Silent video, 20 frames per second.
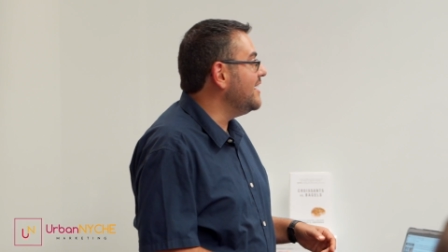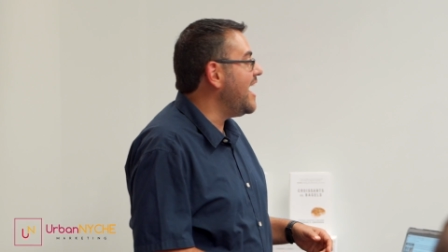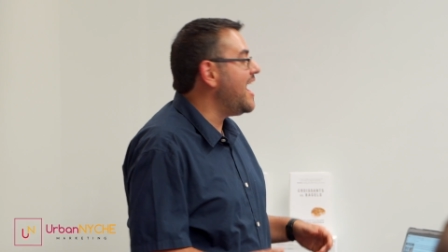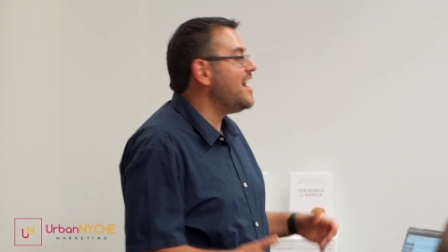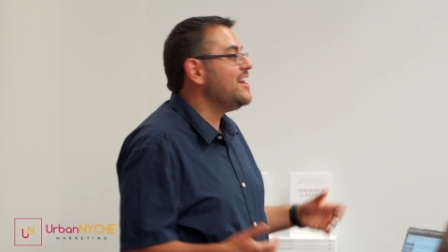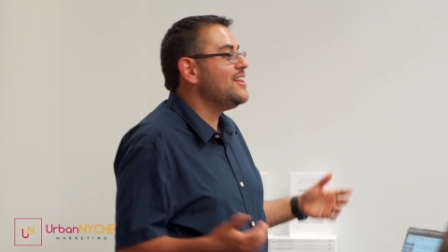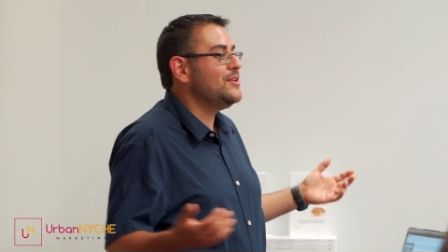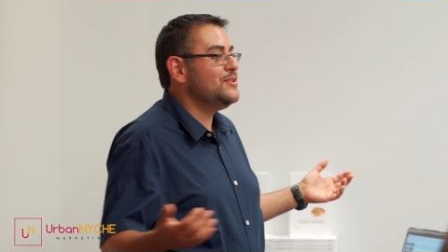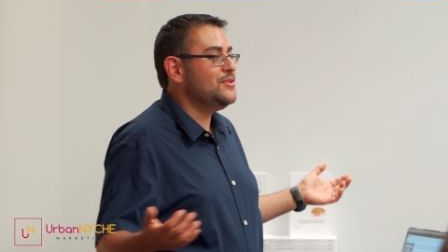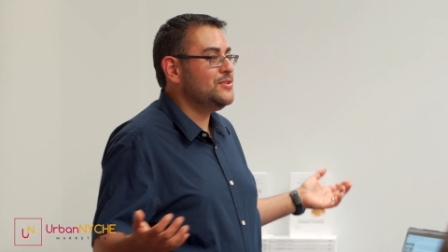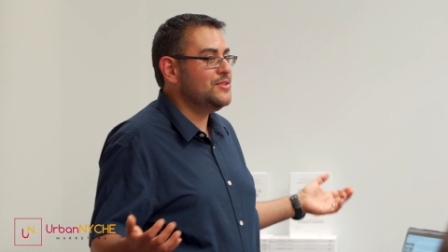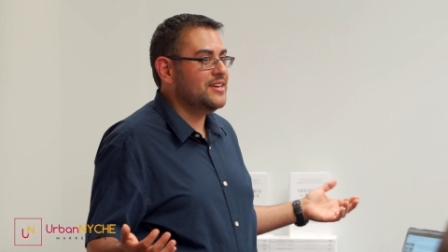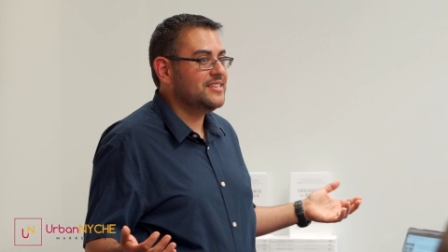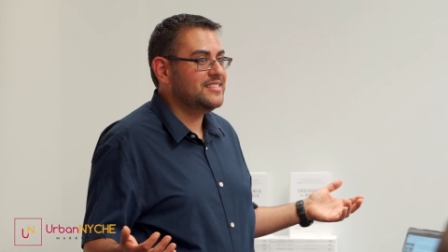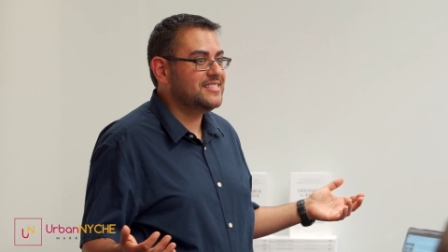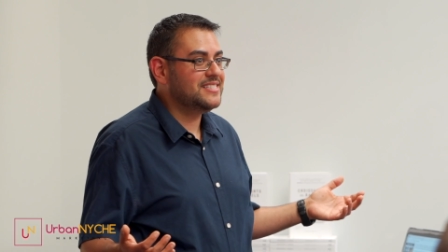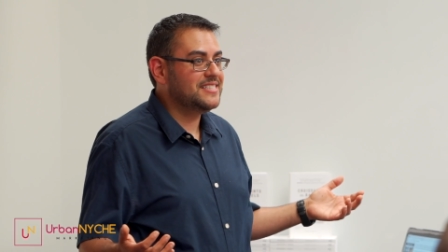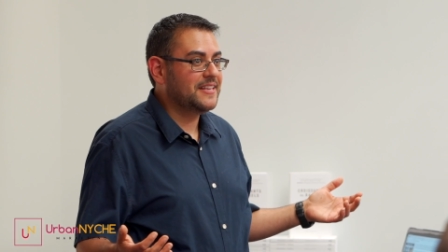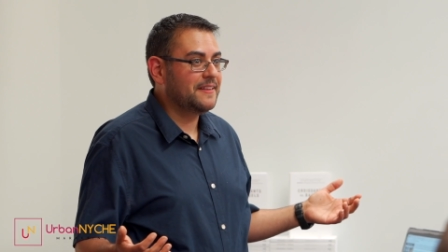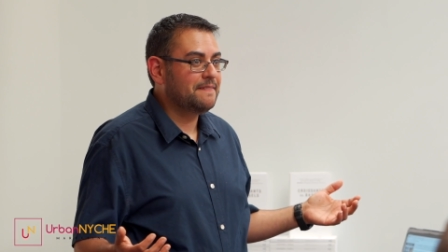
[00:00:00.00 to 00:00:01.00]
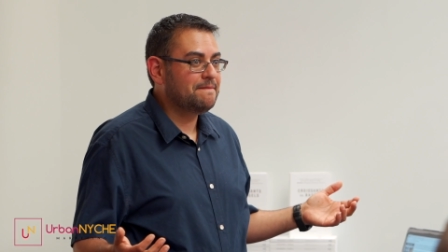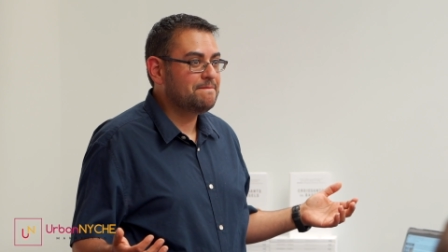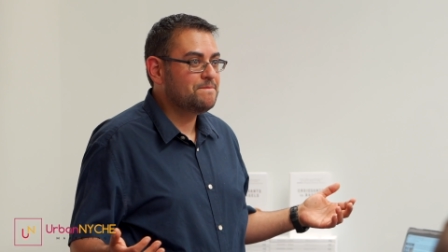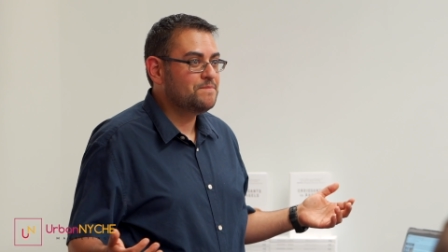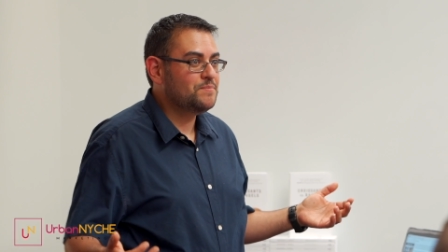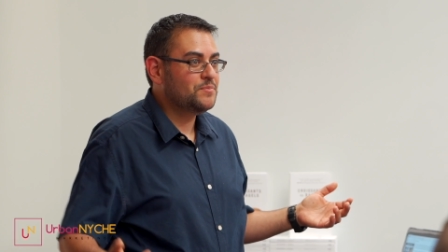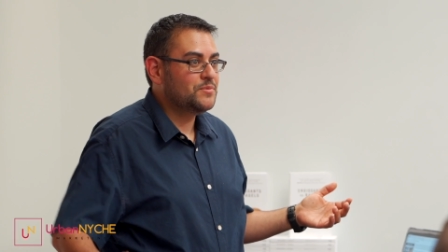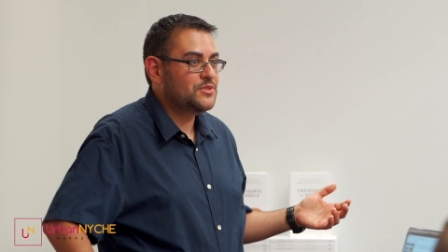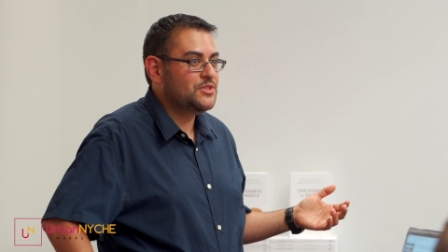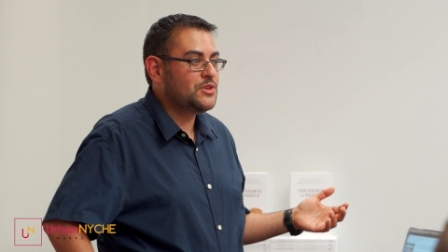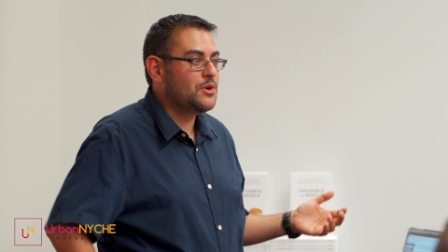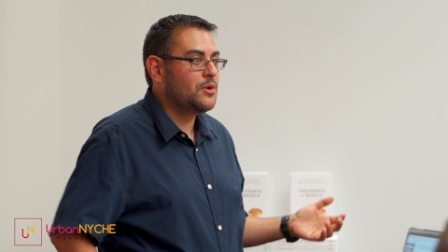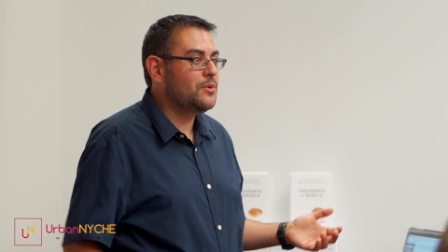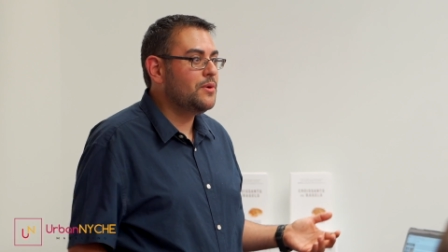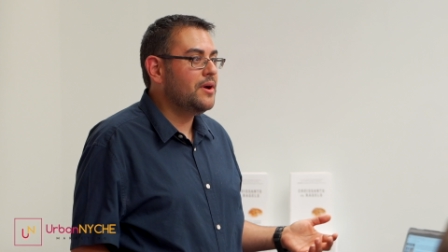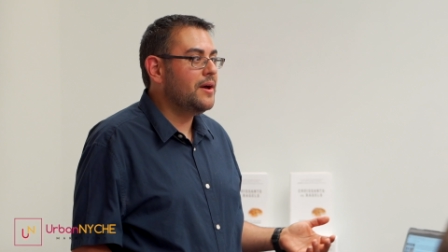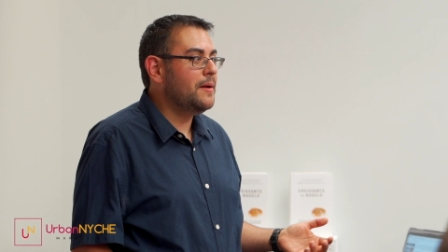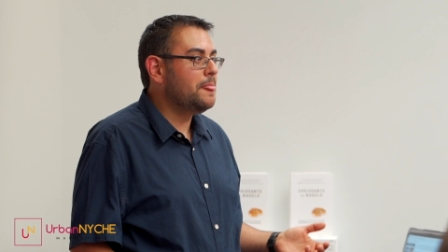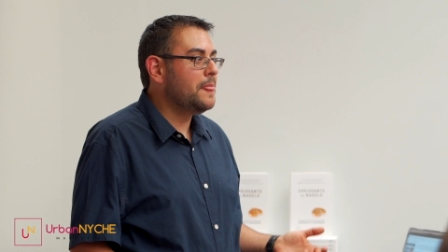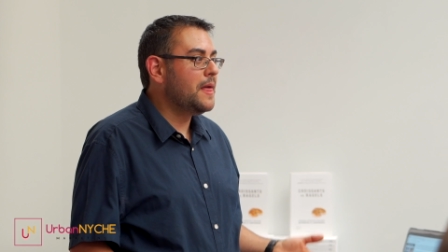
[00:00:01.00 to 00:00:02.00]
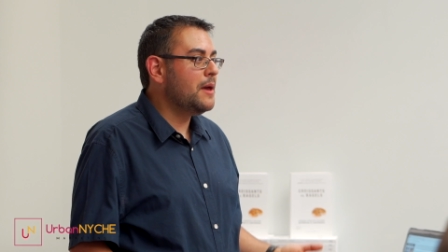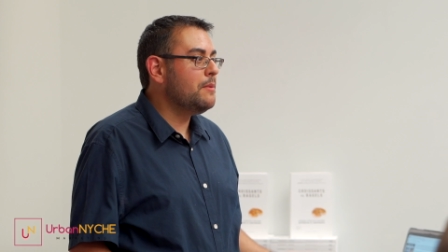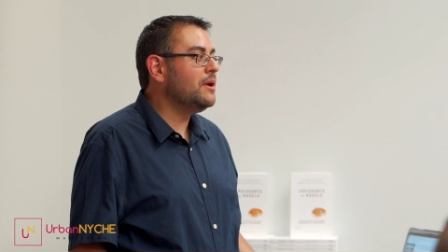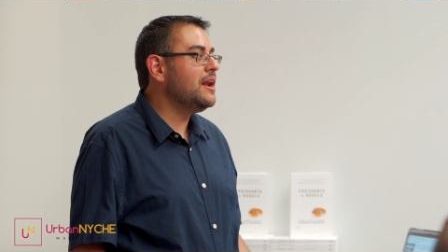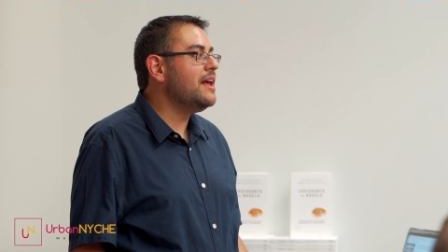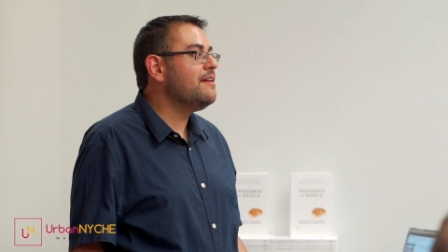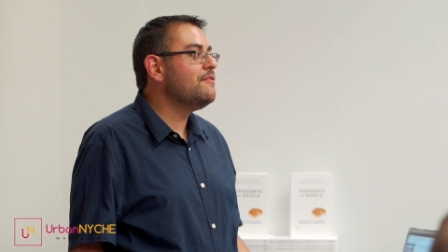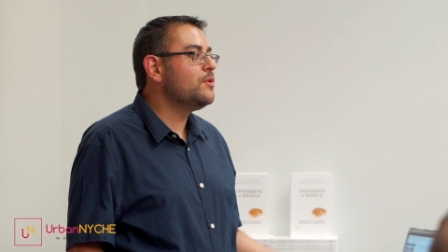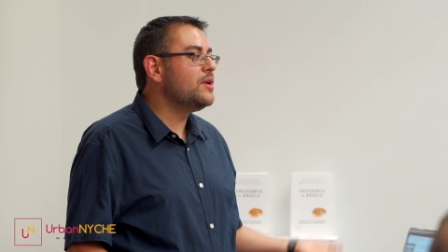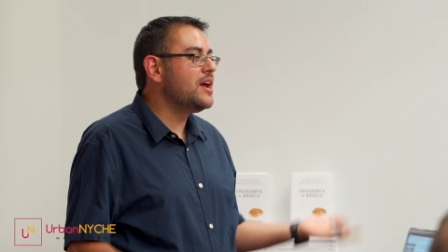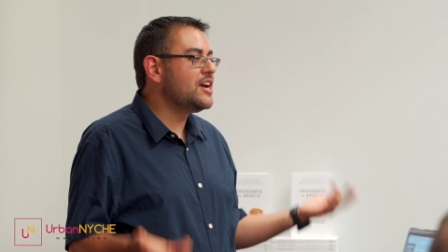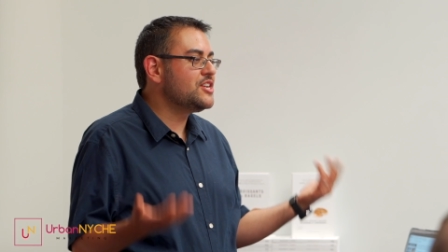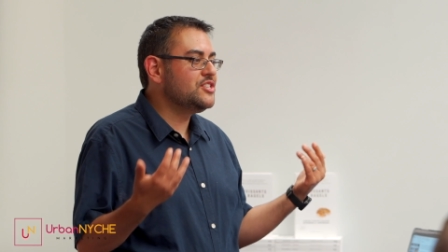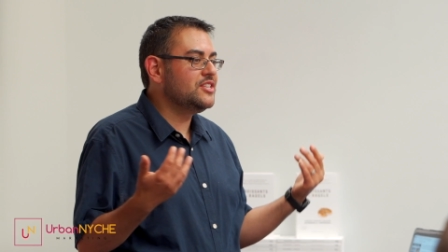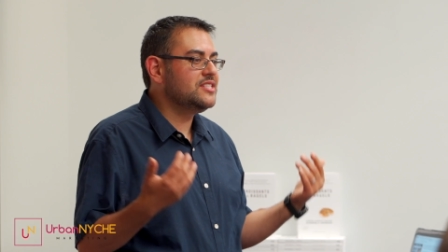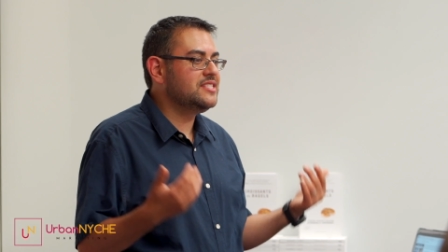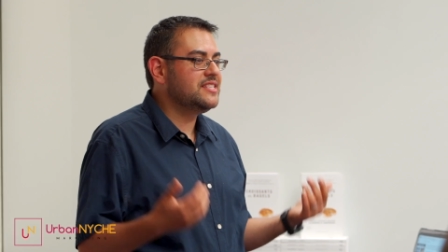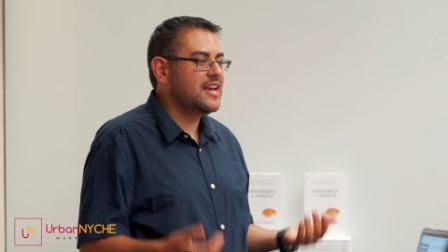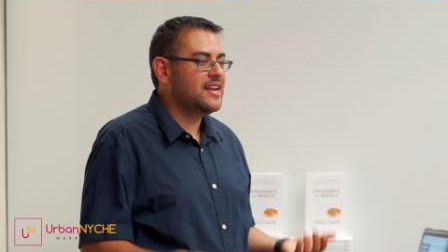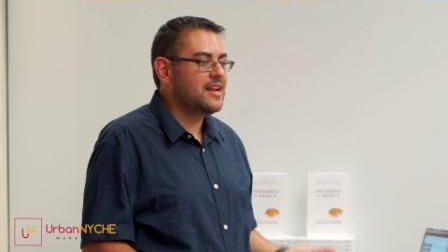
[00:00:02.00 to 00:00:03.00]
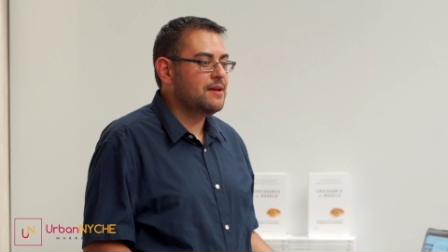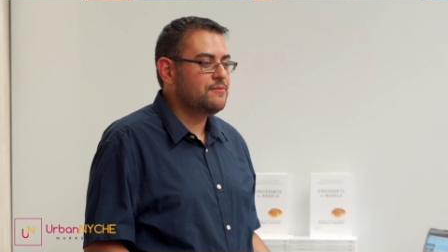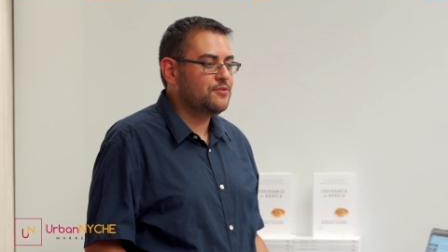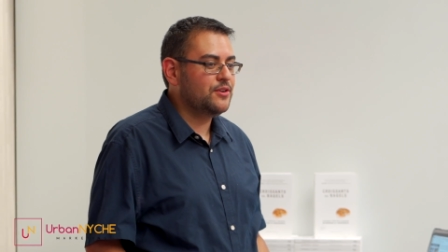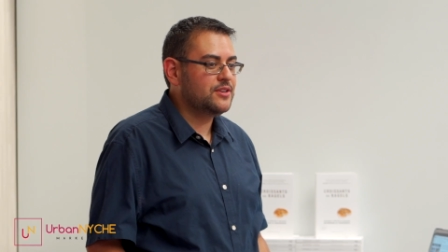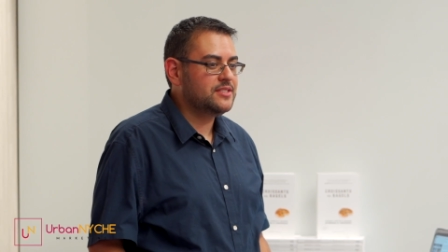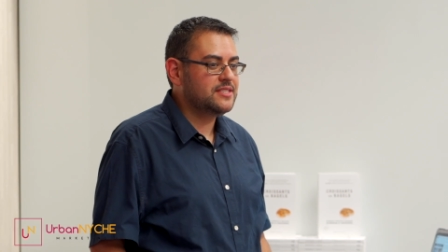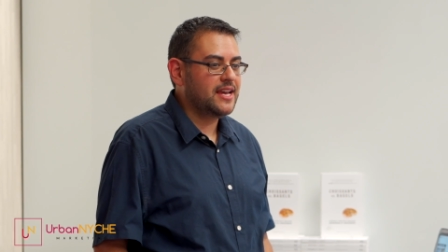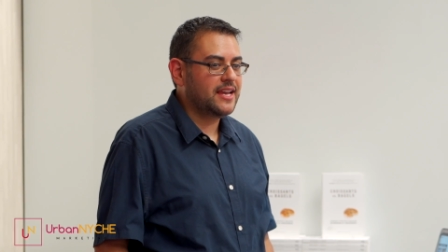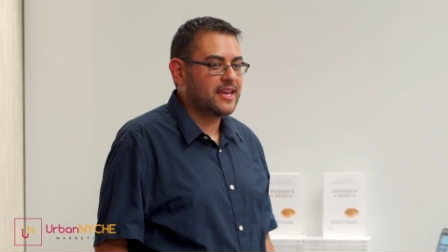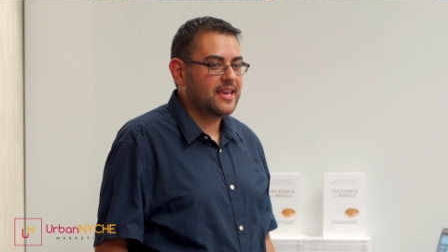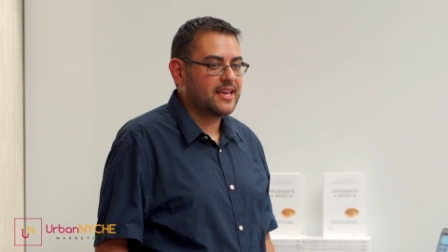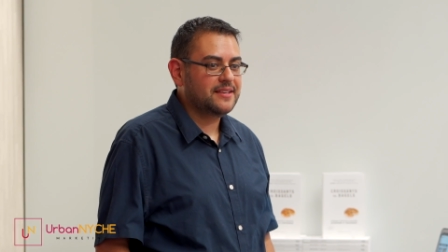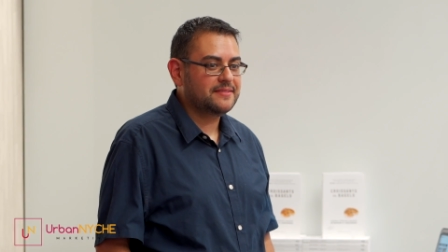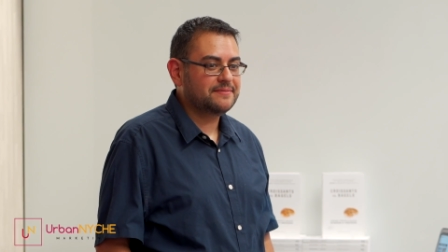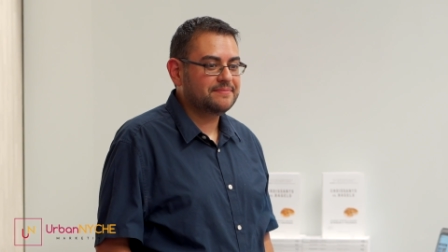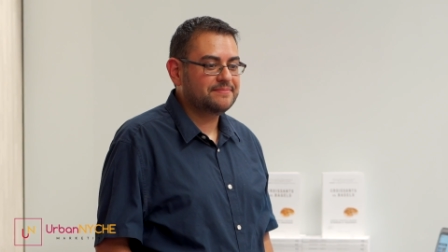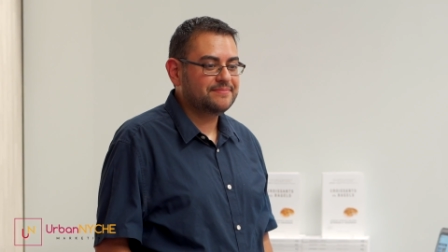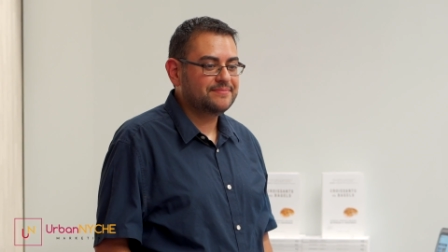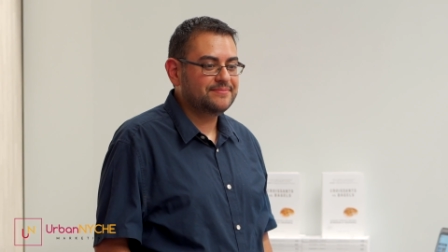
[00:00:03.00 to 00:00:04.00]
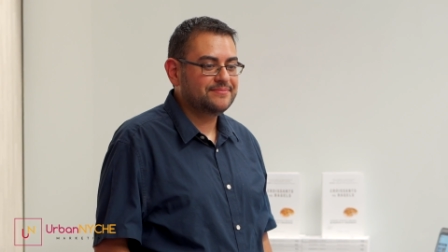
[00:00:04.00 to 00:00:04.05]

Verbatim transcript: How do you do this? So I want everyone to actually stand up for a second.